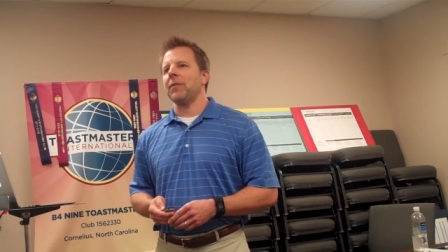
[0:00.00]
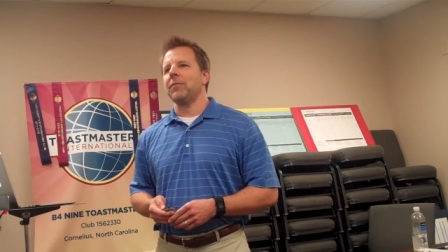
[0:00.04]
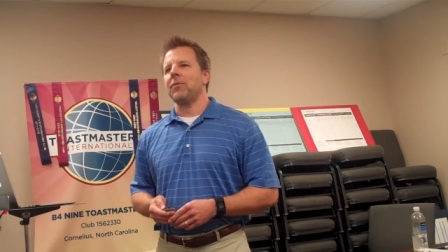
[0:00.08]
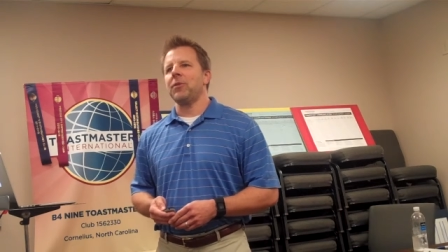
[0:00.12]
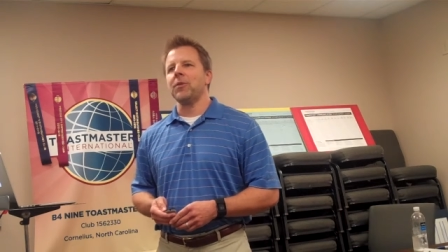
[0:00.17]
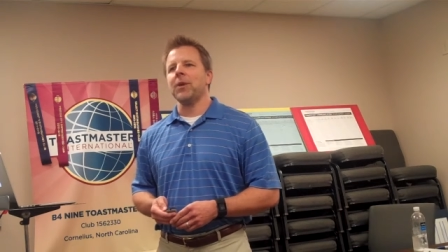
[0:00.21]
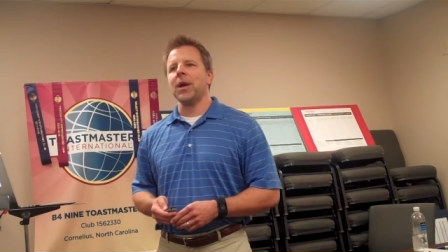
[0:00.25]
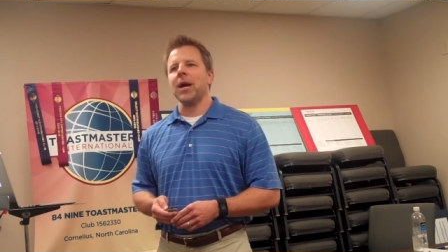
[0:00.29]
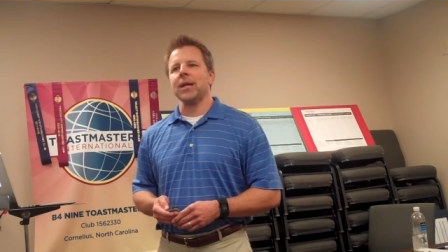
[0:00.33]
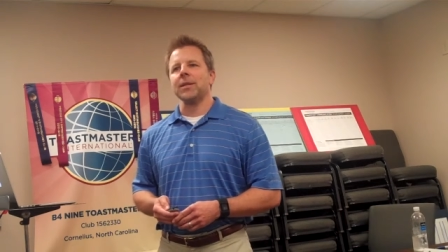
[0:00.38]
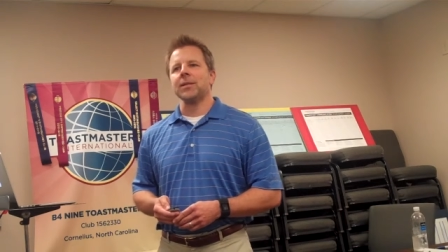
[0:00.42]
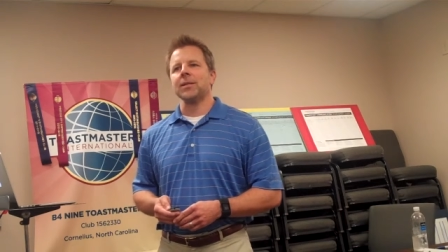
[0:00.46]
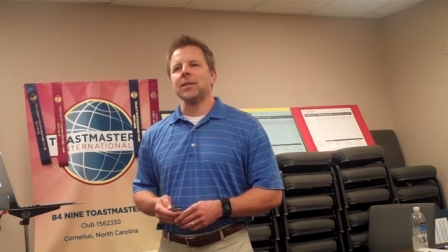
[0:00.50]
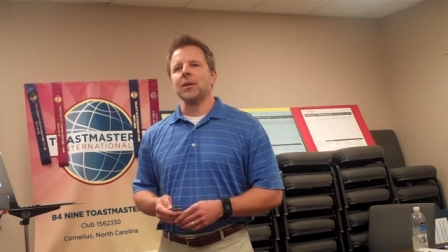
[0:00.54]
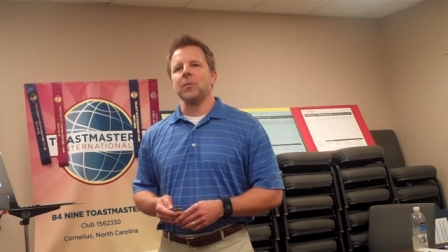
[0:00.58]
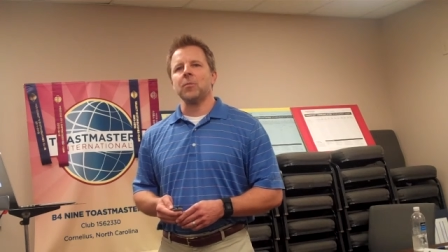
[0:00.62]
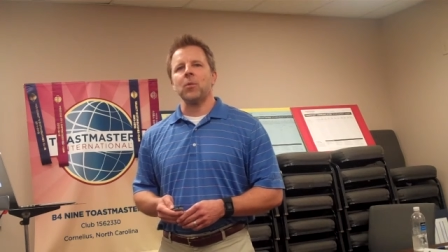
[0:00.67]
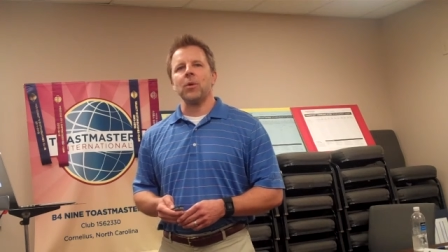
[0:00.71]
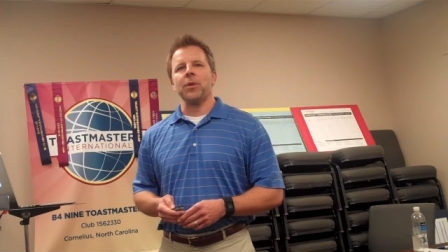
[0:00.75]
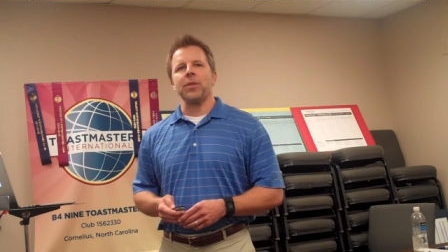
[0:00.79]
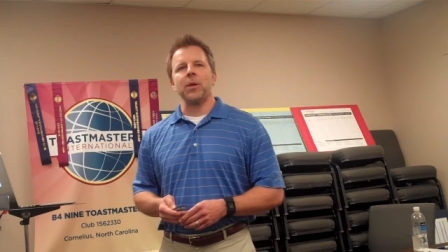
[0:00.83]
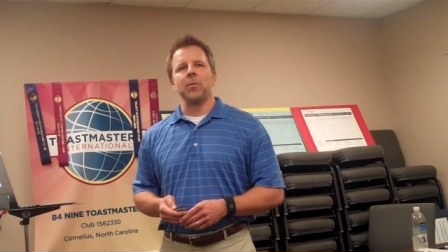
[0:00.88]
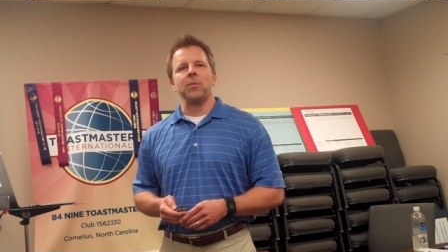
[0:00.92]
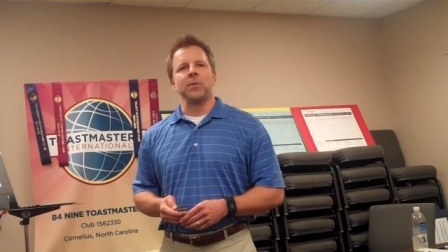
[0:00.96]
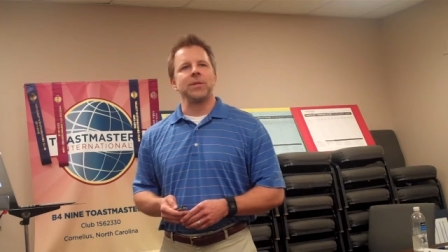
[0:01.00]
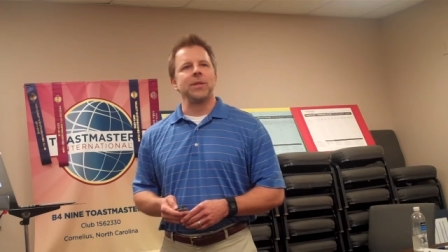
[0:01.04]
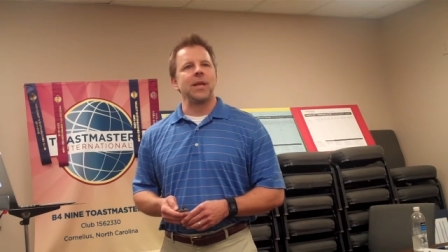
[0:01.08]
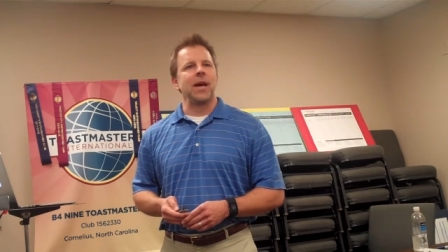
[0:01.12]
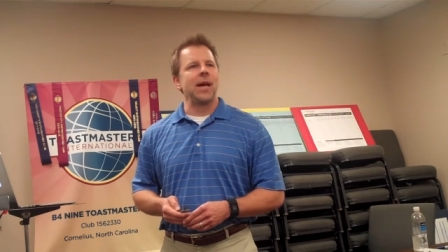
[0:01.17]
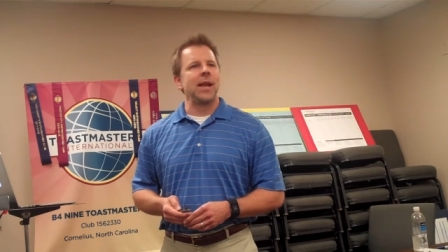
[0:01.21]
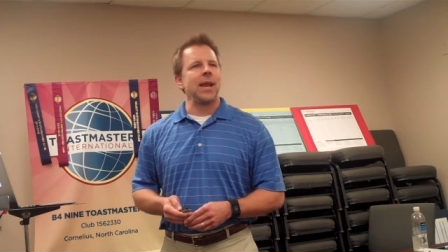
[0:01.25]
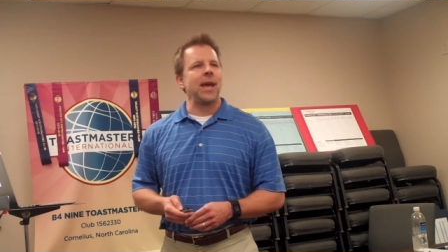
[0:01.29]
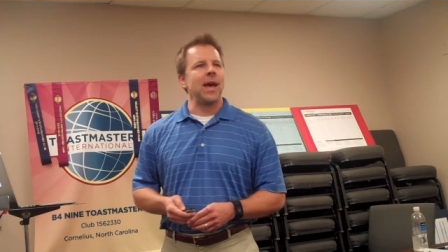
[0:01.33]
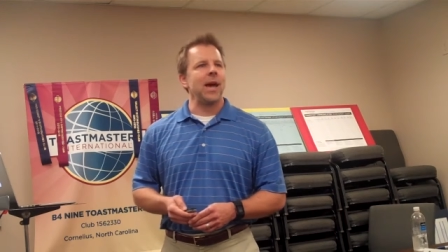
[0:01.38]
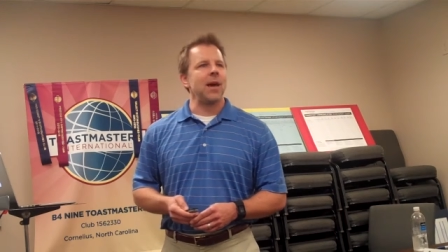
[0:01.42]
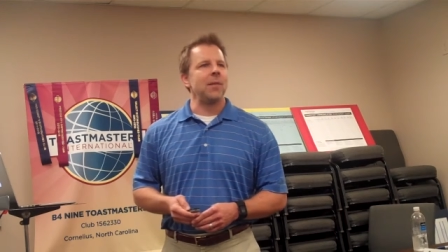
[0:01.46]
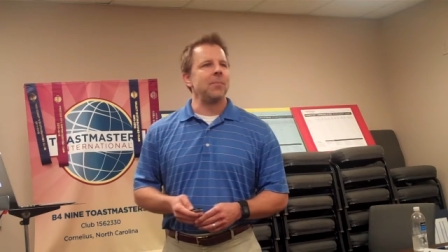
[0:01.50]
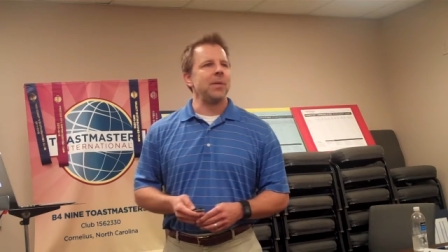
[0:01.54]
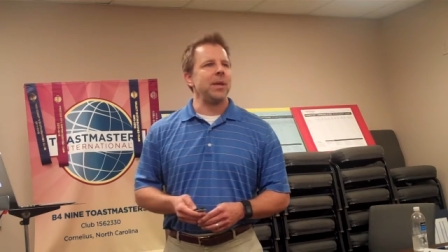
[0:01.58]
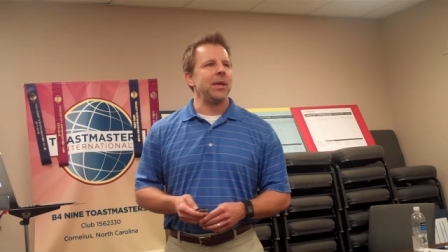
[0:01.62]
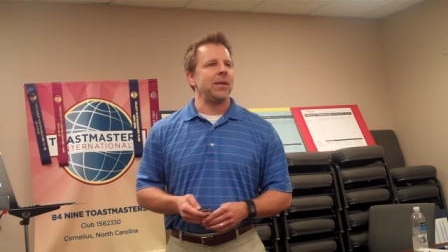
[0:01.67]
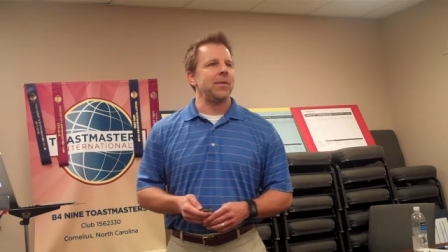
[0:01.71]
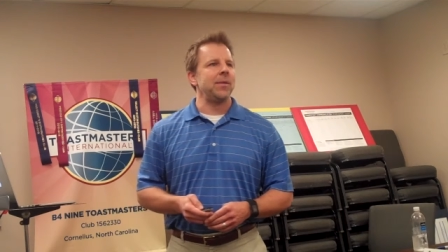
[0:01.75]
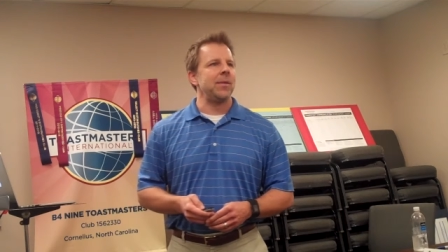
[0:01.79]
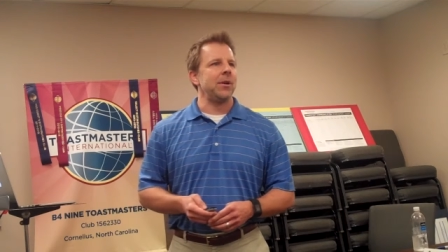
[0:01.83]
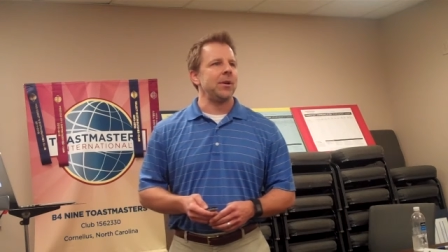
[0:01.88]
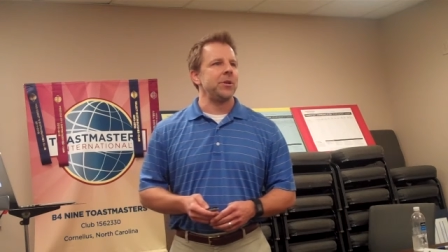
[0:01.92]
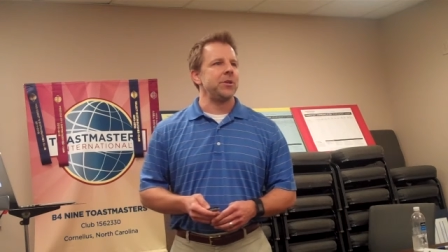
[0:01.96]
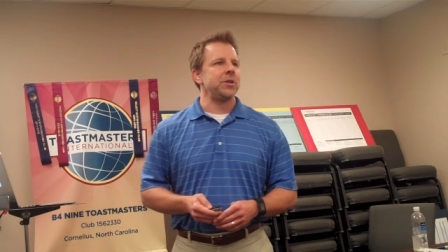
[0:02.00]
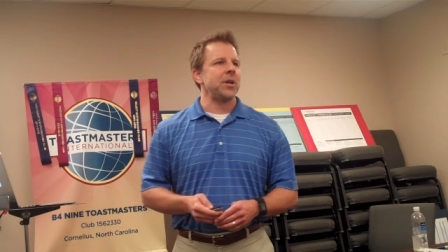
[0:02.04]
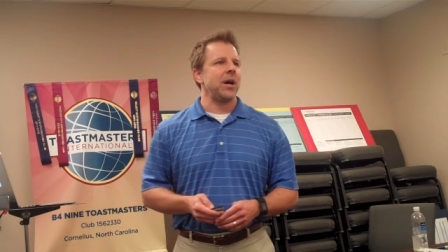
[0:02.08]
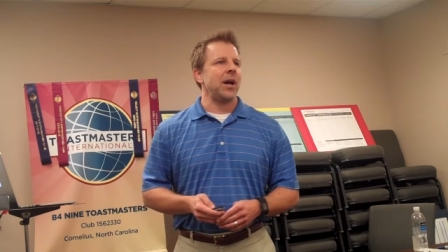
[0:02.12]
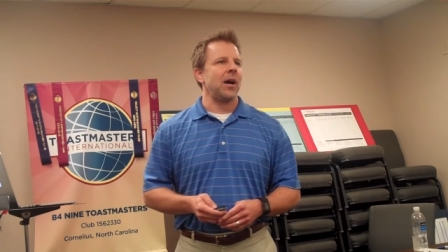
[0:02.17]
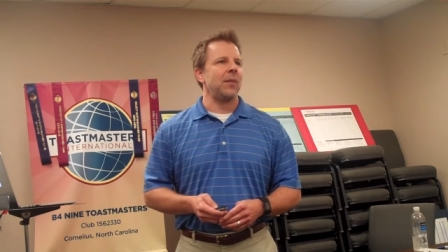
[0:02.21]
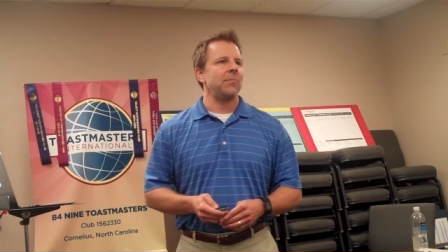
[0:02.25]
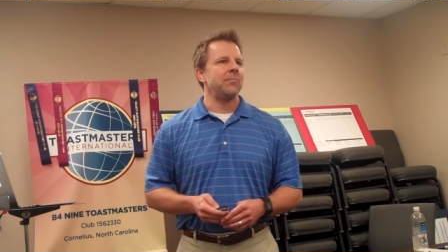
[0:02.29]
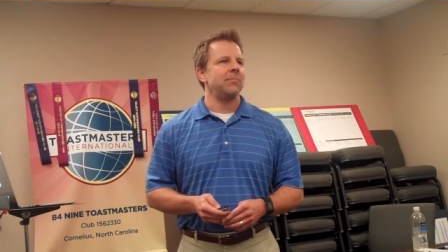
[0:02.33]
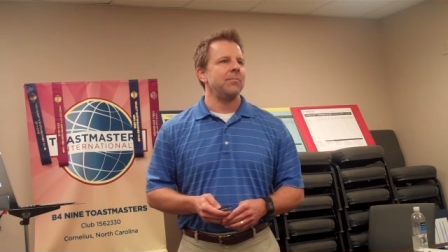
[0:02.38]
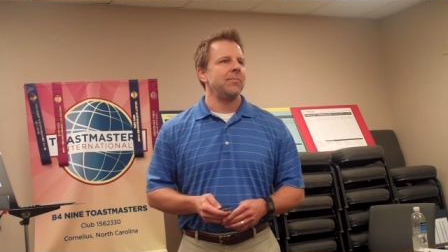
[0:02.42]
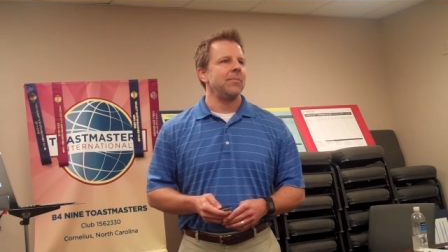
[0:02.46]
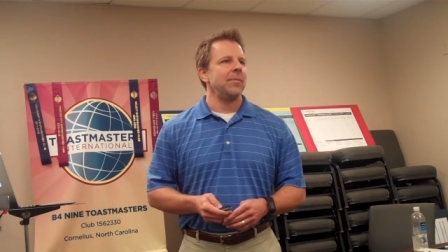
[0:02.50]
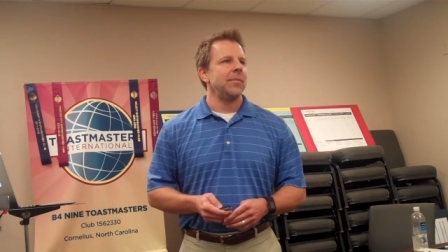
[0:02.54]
if you got someone that was not happy in their job,